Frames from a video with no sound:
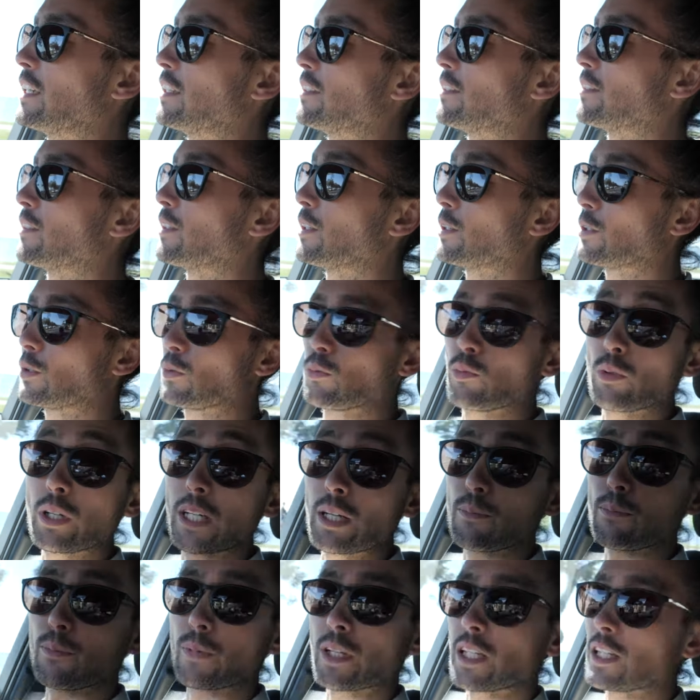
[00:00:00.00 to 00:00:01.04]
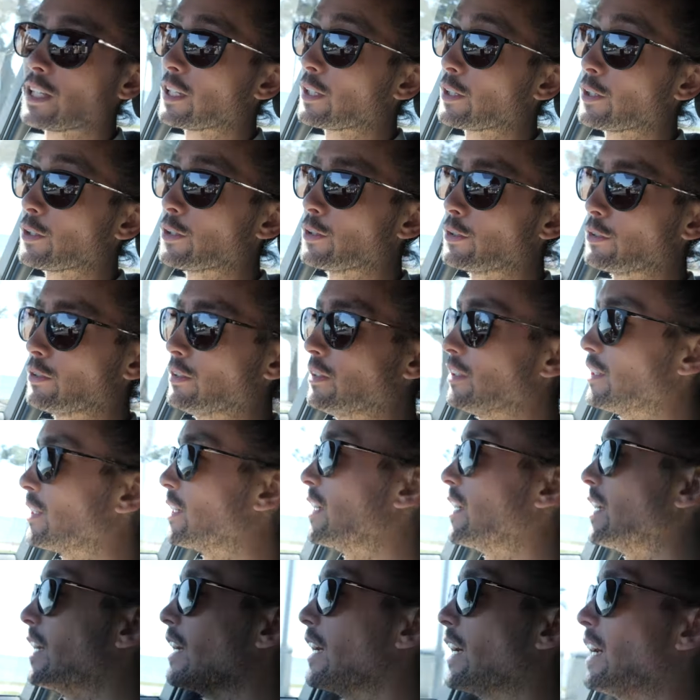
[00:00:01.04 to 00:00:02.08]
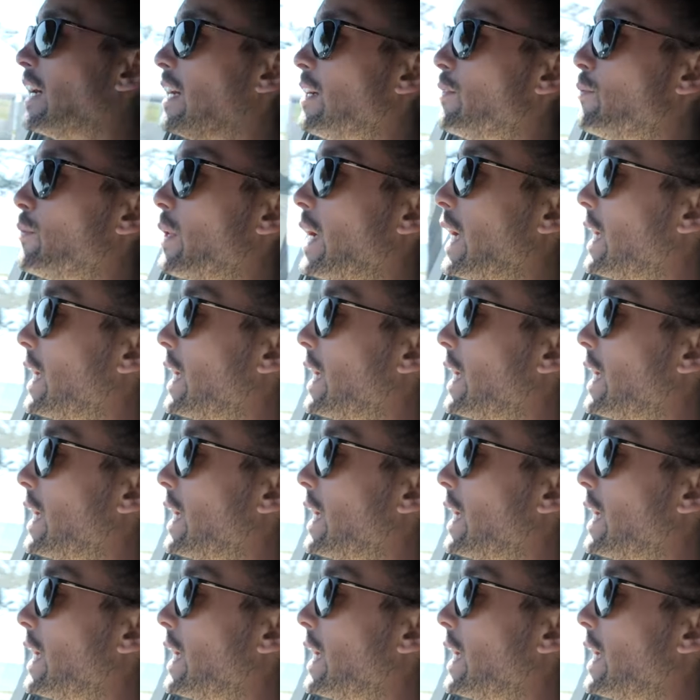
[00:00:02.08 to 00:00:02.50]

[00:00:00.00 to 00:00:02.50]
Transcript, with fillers: is the Wynnum Lagoon, um,